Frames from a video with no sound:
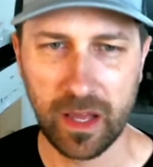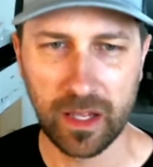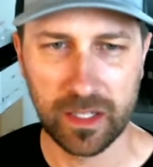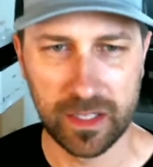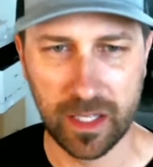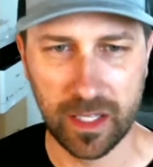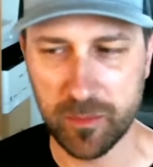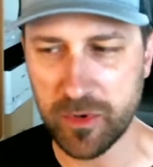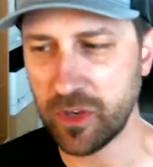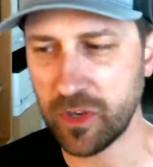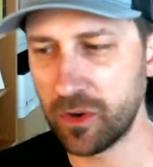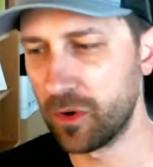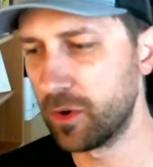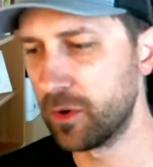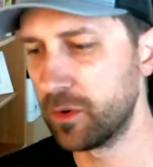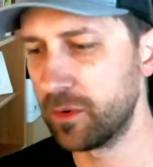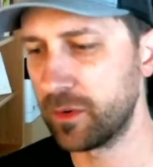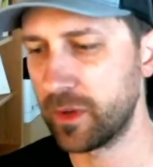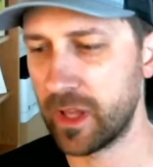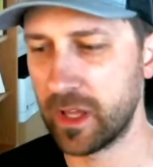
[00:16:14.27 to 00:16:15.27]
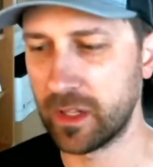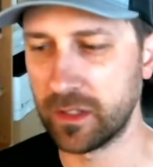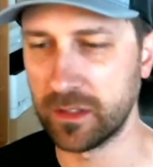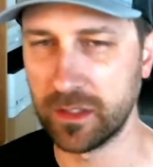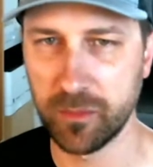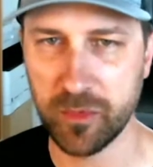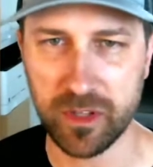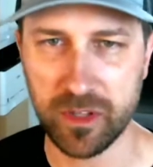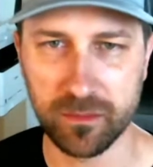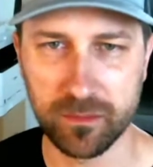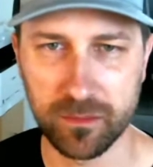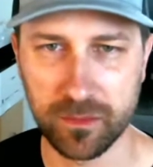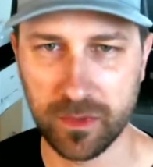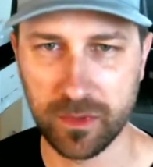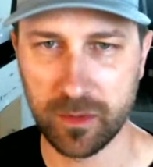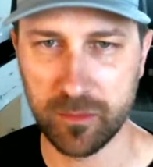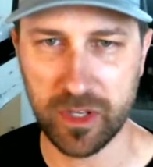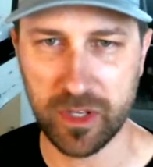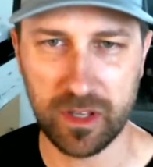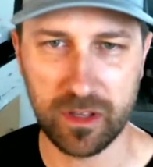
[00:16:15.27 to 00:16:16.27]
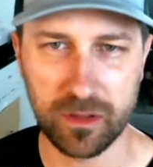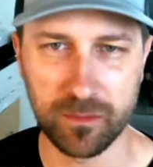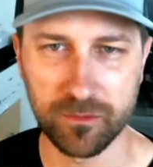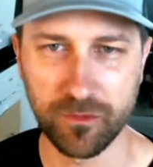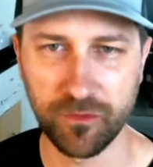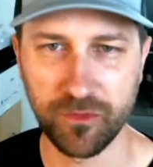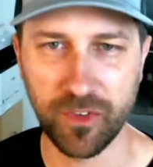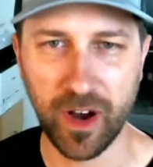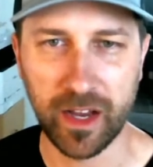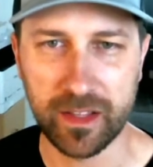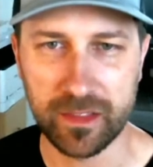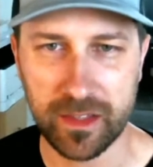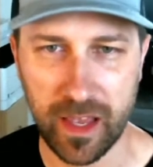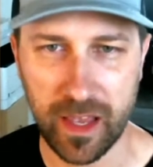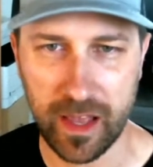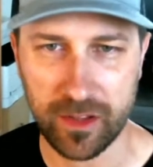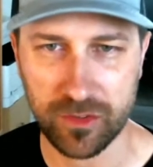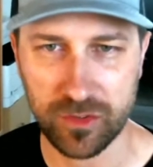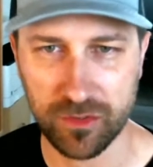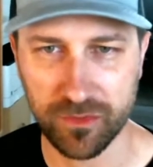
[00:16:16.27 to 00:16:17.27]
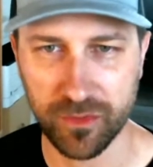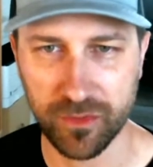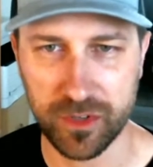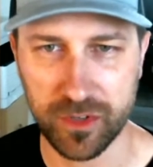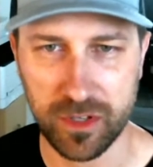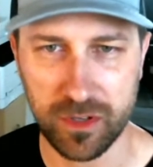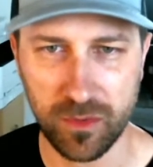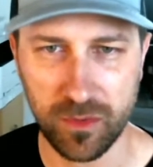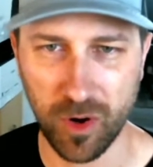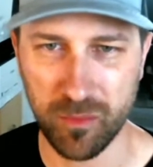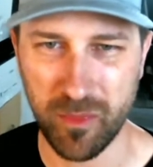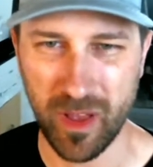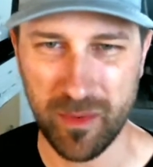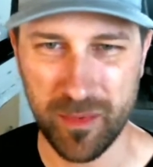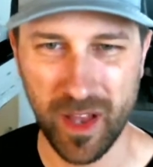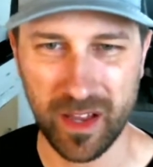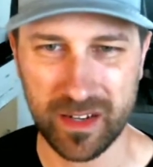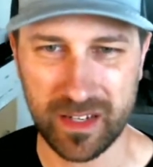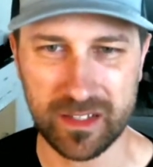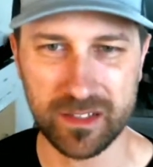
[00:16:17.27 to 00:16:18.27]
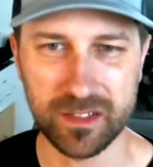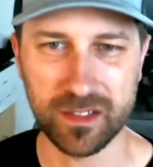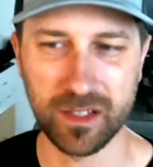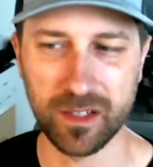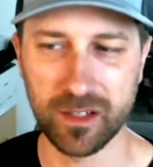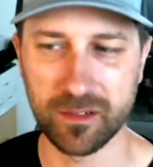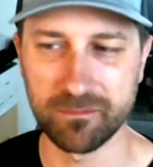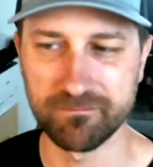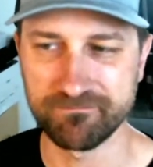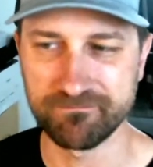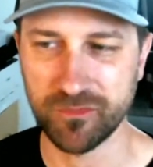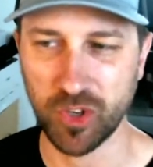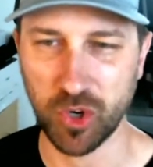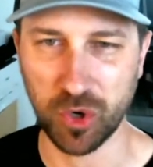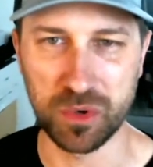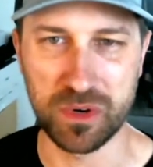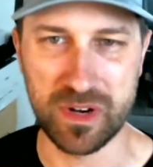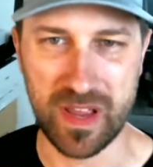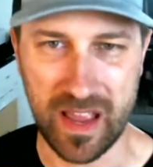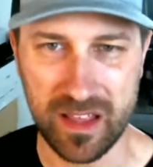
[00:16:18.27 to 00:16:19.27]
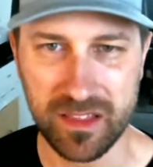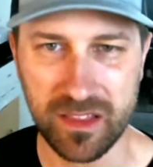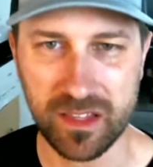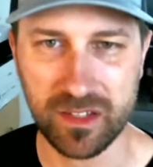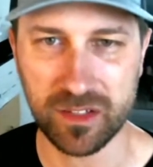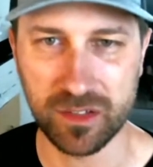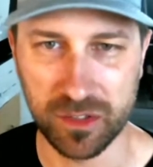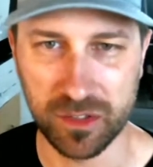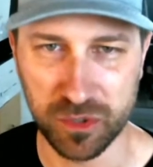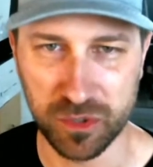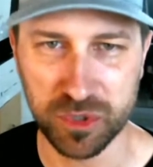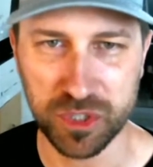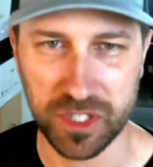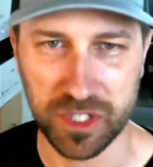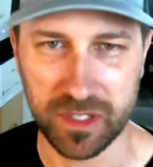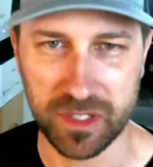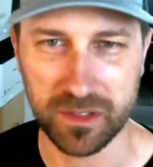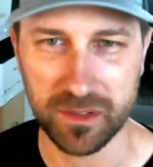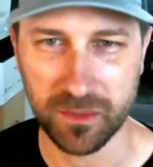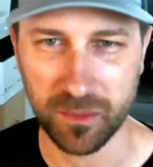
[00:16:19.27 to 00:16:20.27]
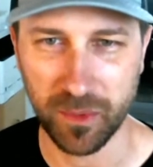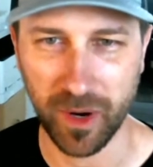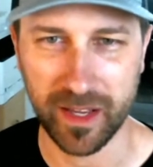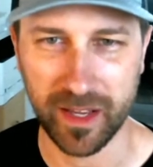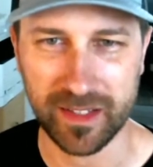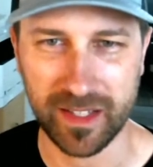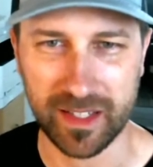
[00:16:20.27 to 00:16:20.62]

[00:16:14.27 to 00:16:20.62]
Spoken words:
Let me go and let me find the answer for you, or maybe I need to create the solution, right?